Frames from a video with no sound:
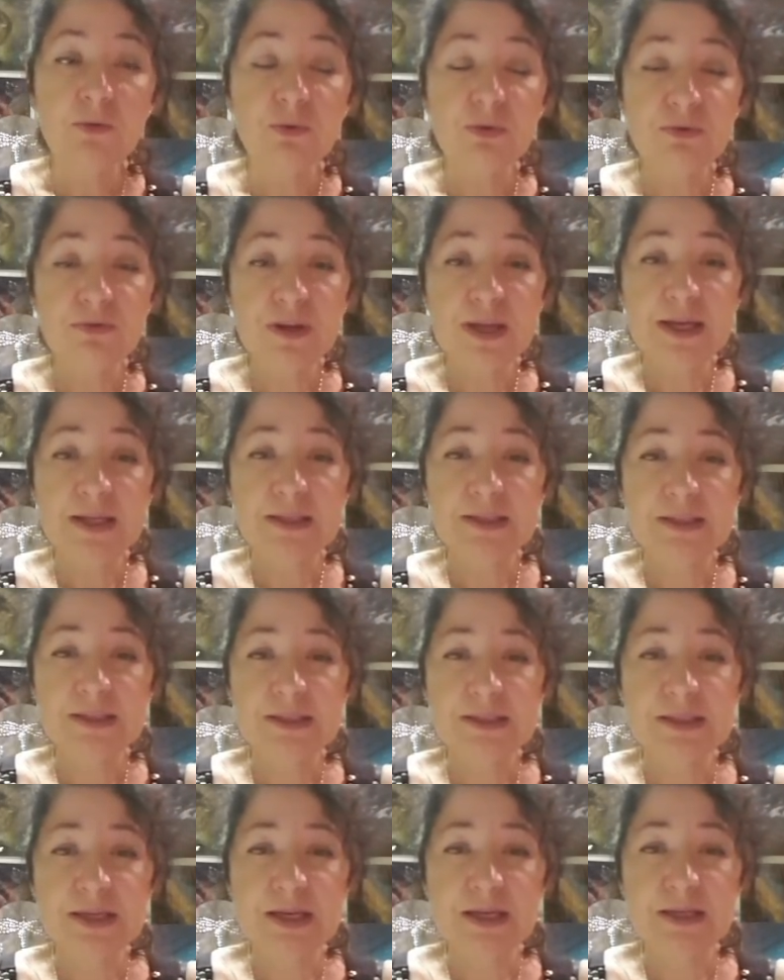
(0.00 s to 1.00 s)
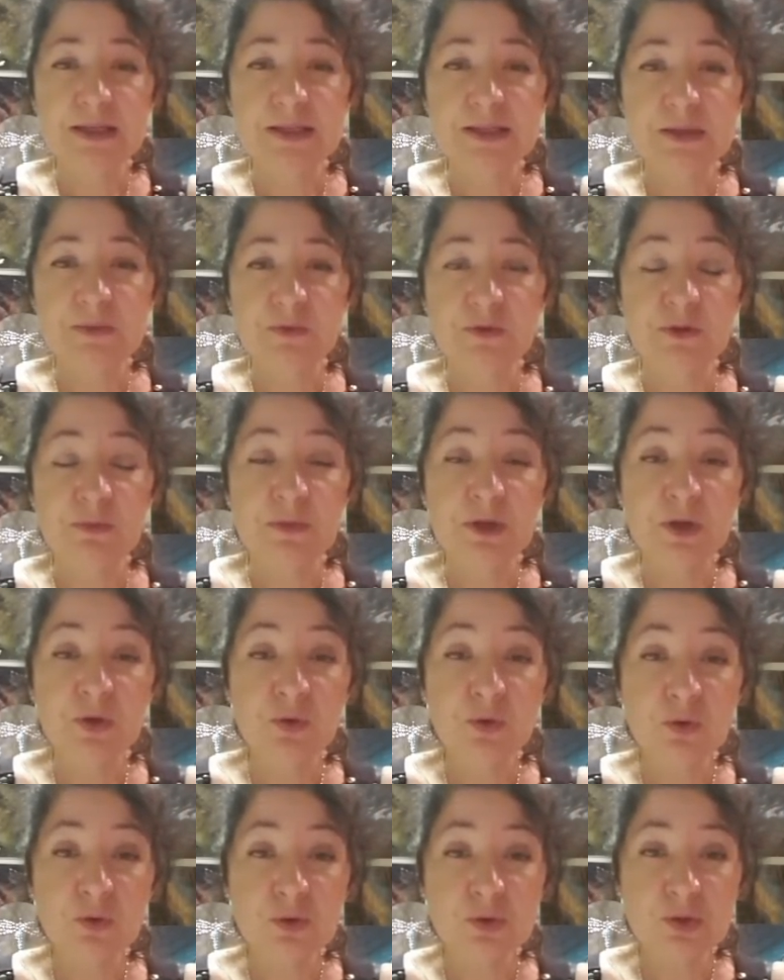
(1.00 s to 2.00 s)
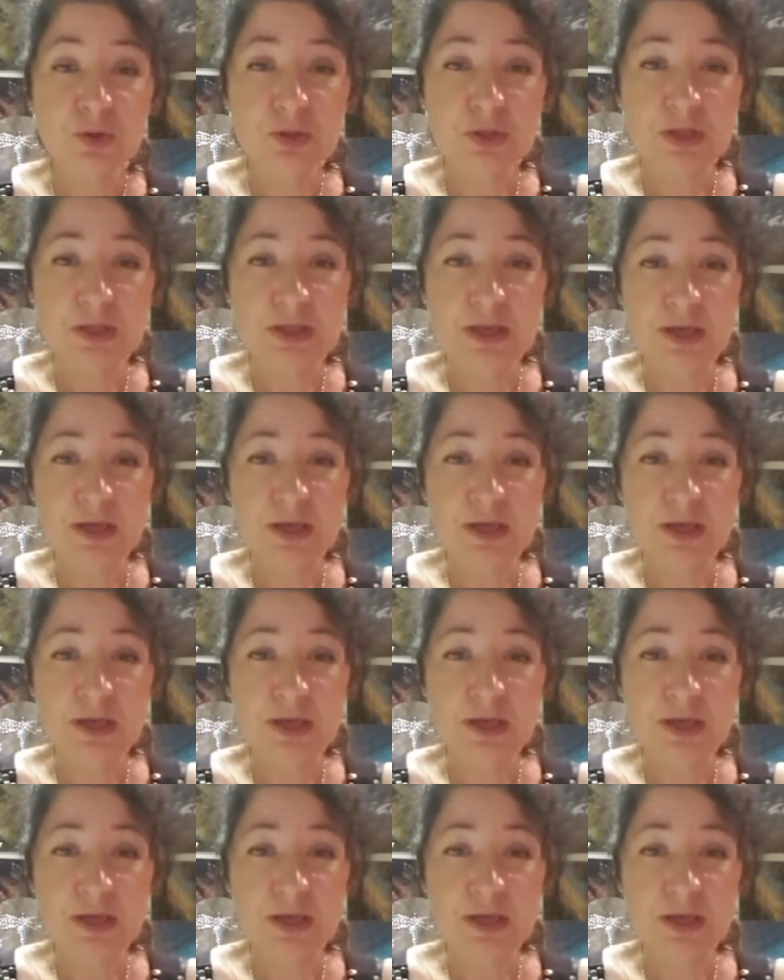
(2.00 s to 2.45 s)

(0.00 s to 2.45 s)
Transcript: reflect the sun. Some of the minerals that